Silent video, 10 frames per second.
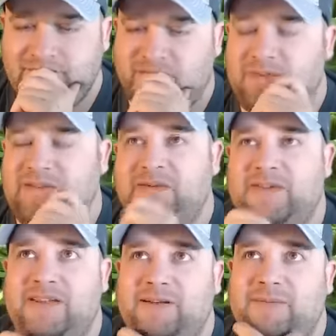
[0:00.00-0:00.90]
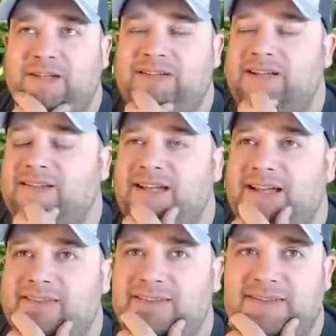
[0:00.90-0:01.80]
Still thinking about that
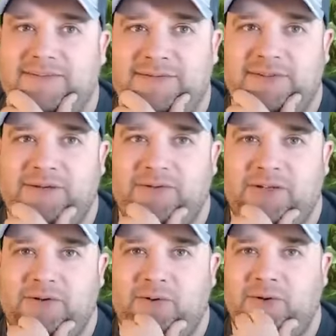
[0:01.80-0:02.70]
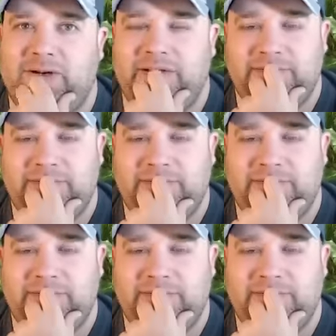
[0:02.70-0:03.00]
last favorite Cory.